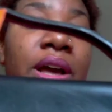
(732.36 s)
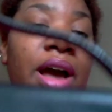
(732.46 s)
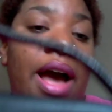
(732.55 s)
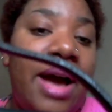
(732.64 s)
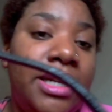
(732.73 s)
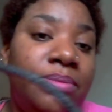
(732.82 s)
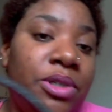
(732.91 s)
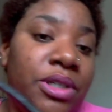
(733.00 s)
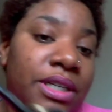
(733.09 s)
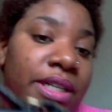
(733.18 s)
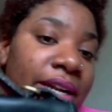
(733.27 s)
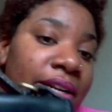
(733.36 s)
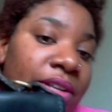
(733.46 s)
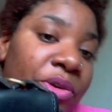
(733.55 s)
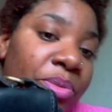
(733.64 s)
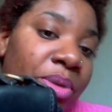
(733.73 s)
I'm going to clean it a
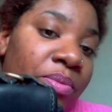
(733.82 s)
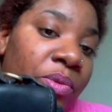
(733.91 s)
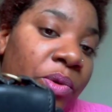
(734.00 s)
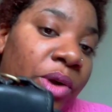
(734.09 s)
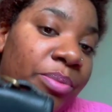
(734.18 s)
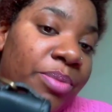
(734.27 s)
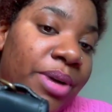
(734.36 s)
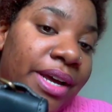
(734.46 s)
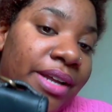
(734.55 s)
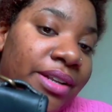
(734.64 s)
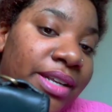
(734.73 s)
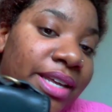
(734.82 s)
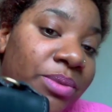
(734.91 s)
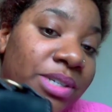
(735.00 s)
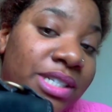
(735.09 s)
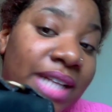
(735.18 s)
little bit more, but it
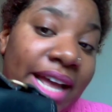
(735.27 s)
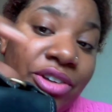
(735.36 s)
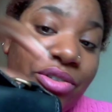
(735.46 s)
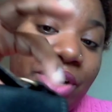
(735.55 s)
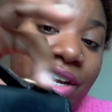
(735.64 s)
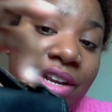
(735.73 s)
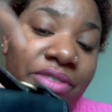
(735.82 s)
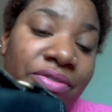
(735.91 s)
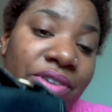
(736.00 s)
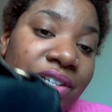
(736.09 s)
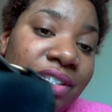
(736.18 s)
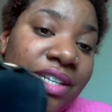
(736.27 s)
was like green at first.